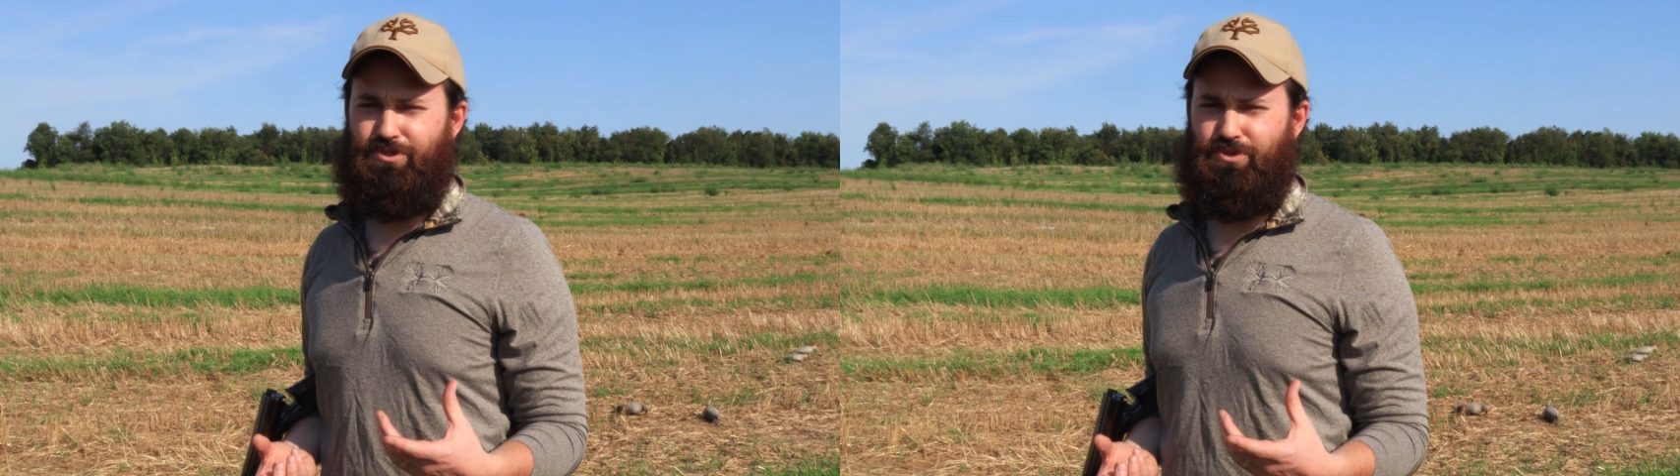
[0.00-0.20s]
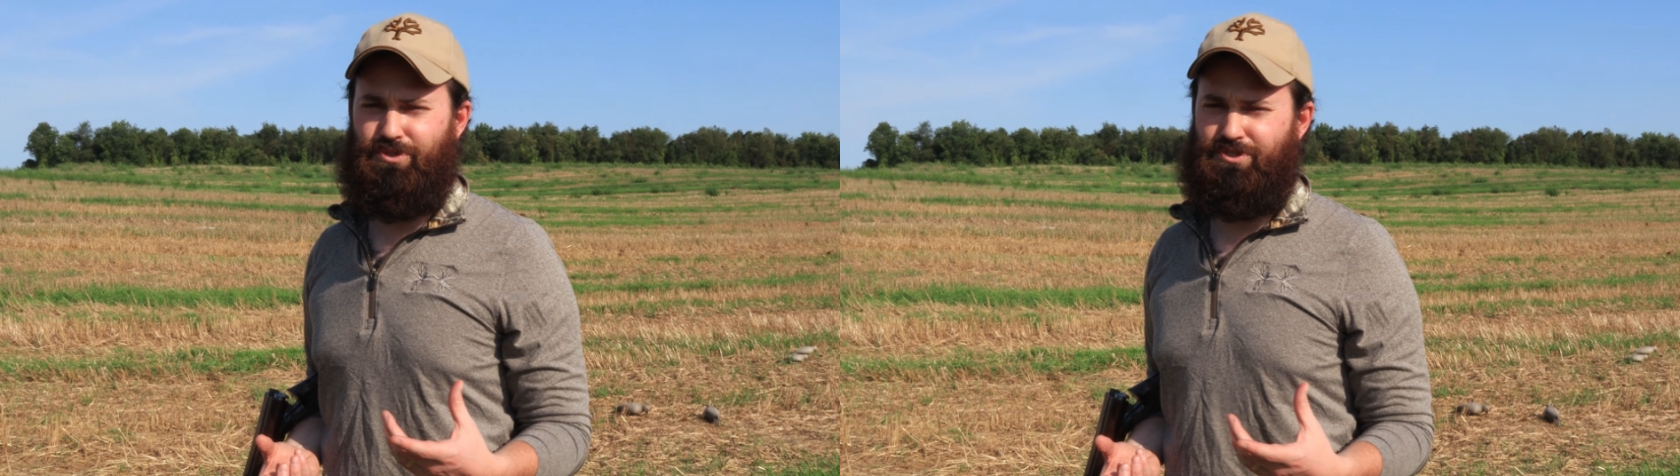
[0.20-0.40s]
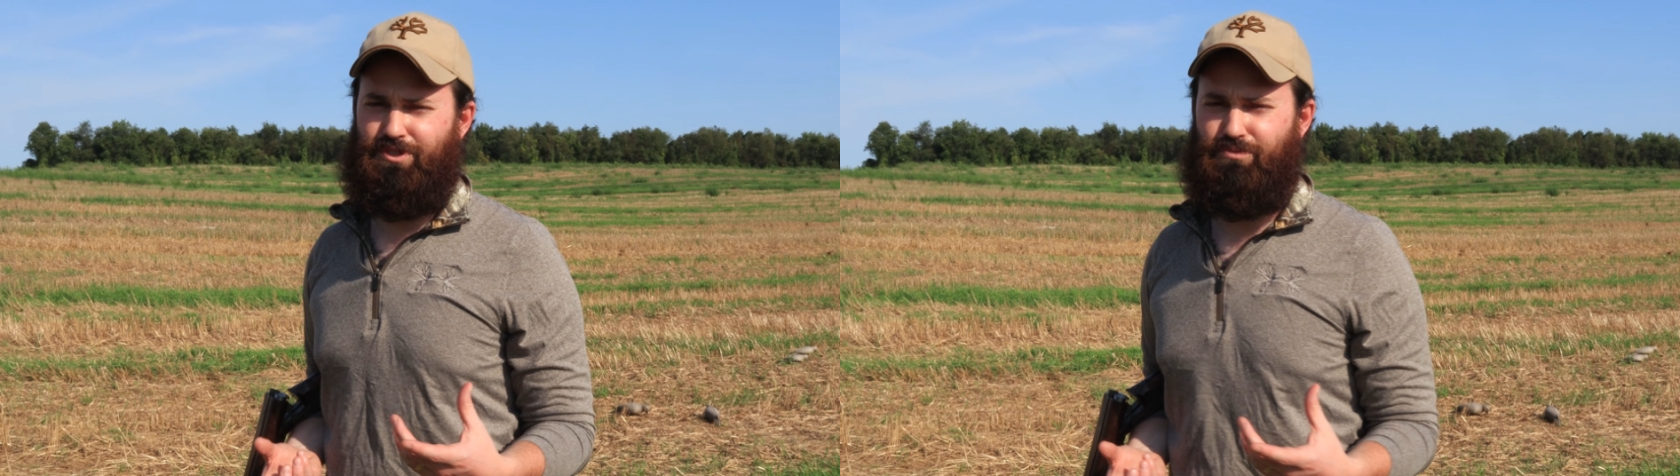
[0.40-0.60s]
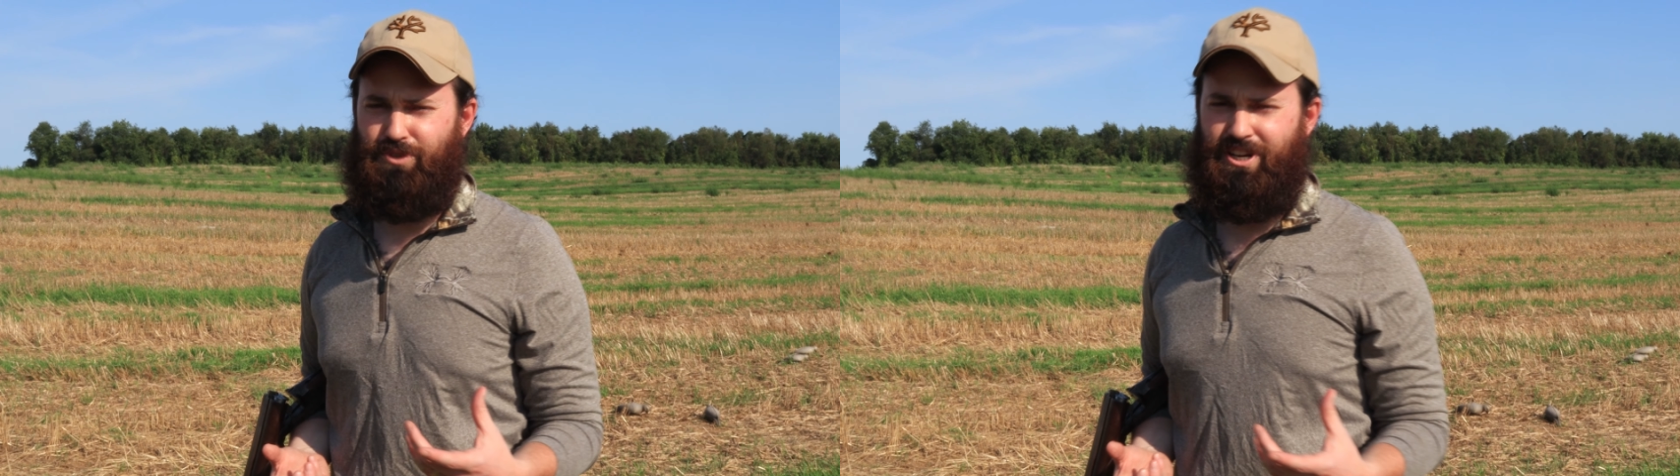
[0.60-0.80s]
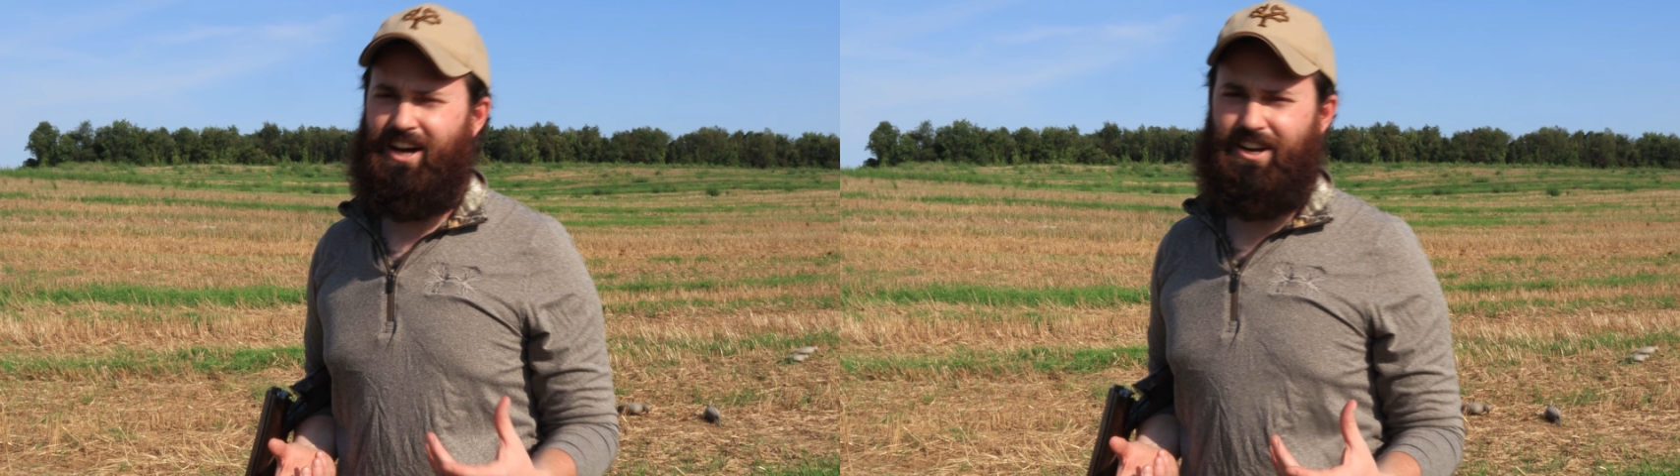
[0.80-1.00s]
due to some
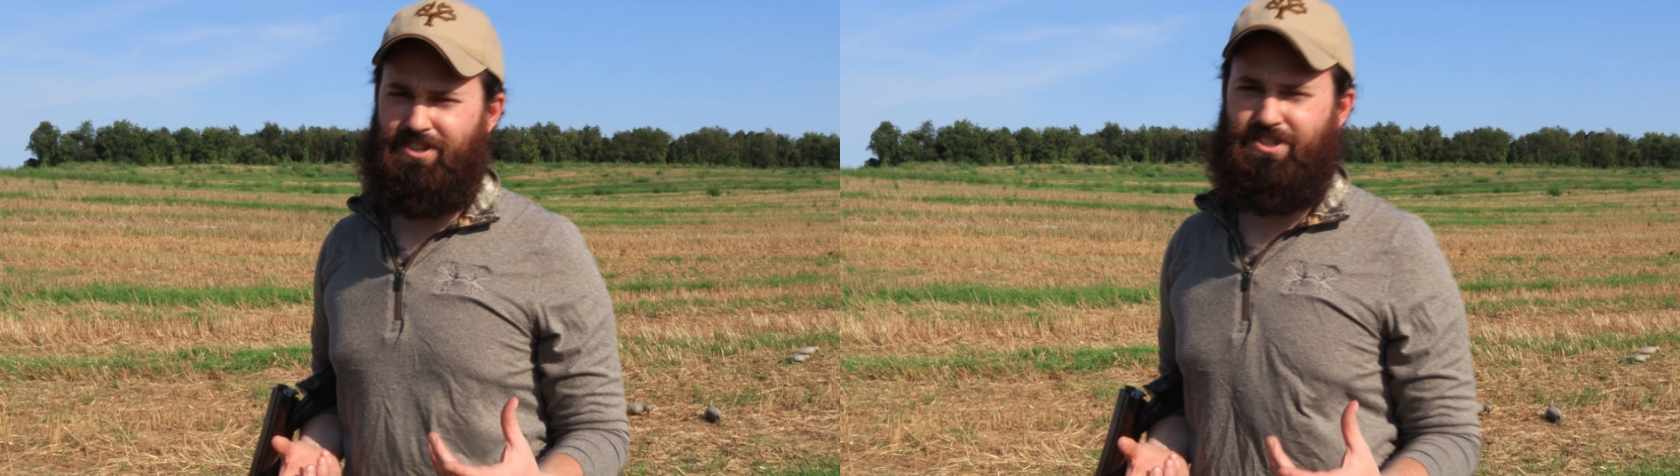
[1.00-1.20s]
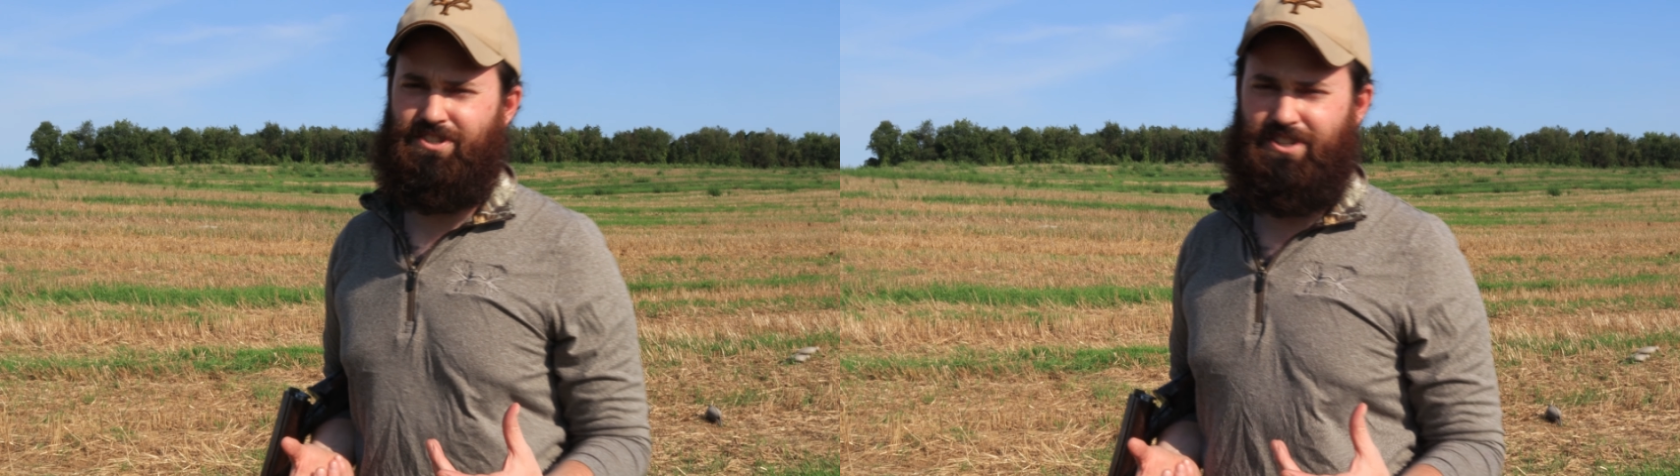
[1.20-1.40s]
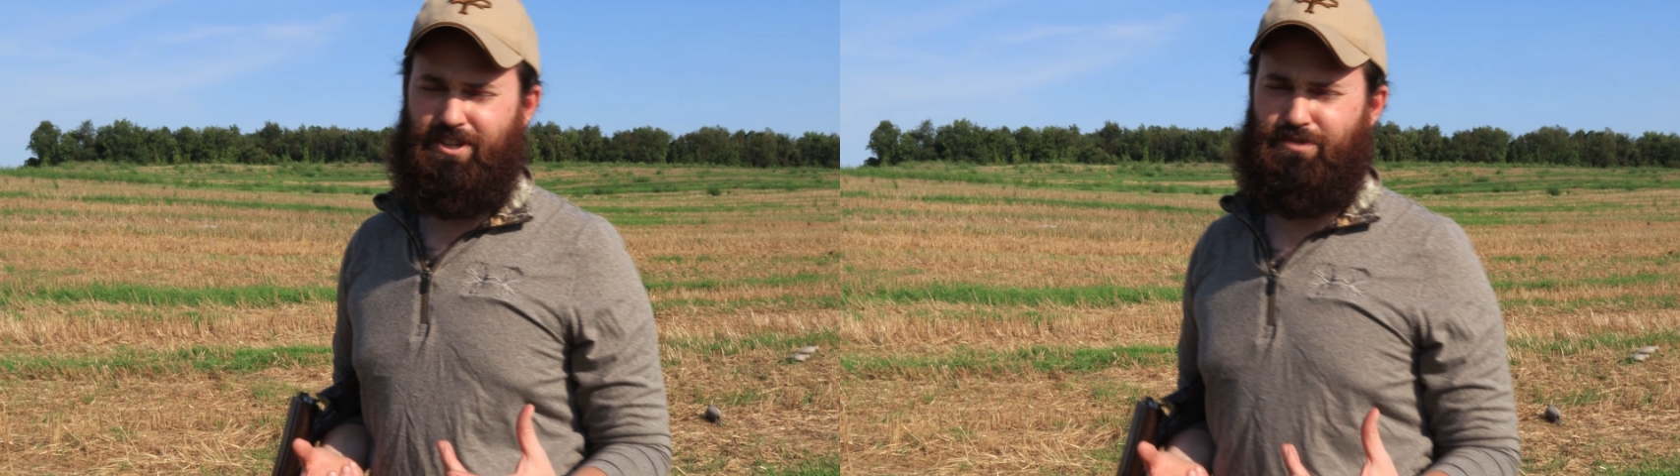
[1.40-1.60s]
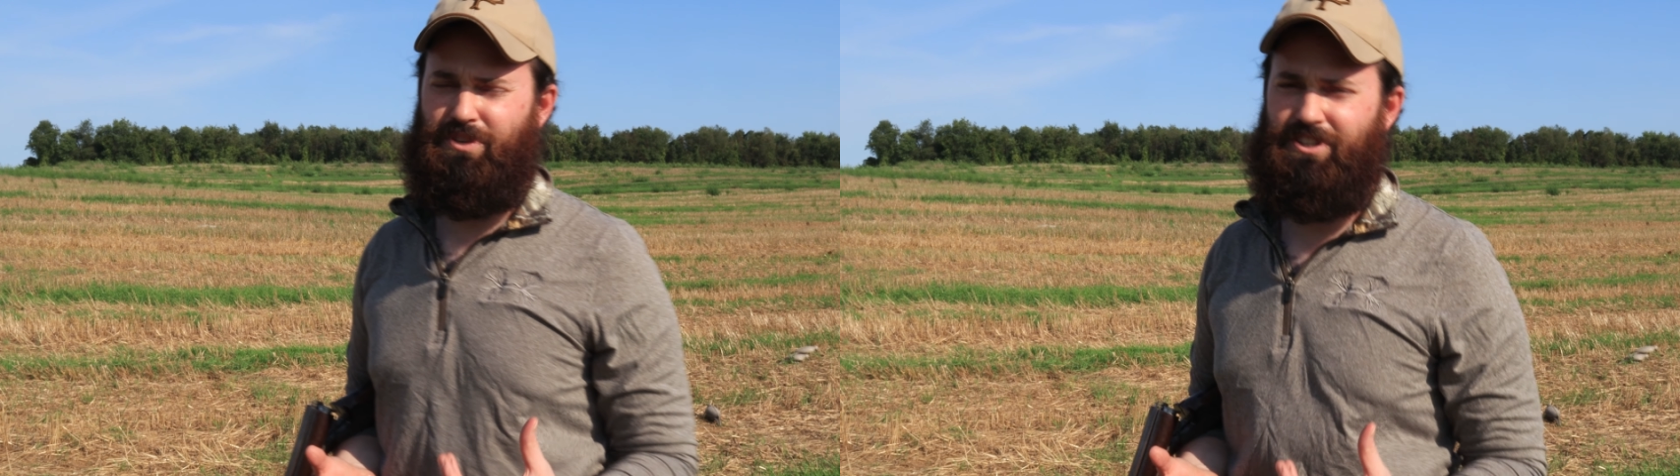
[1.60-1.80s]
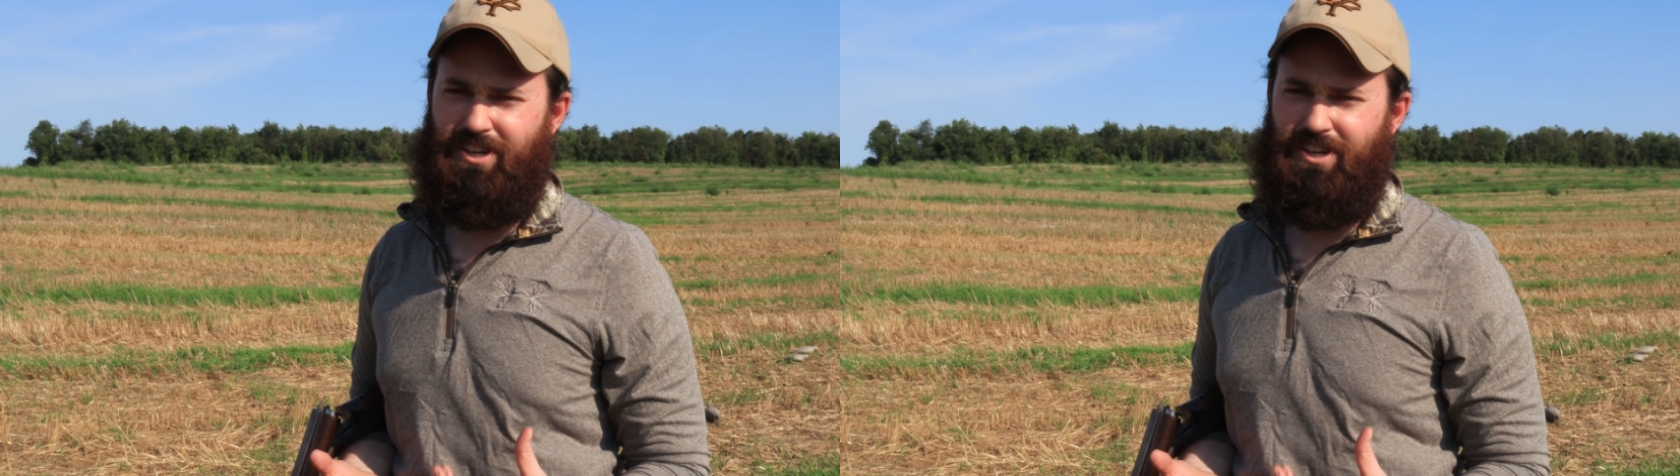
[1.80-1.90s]
reconnaissance that has been